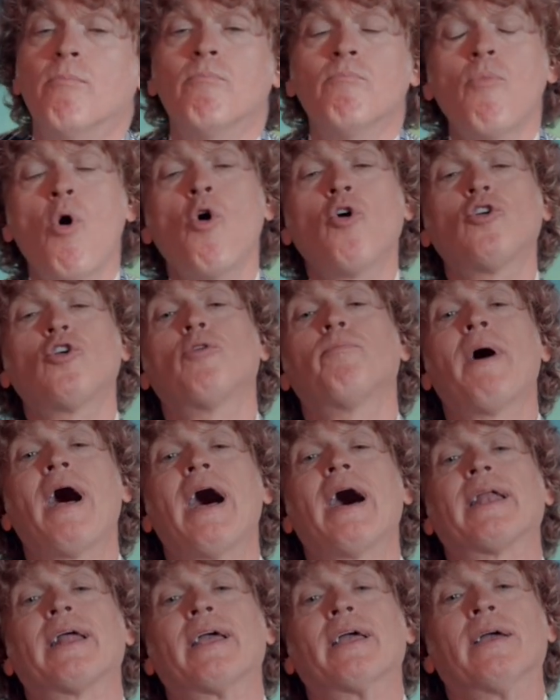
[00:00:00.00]
mortal
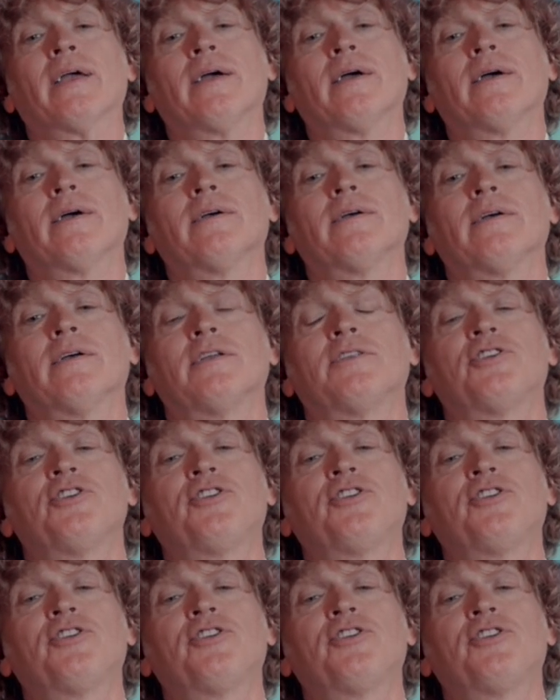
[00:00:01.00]
body it's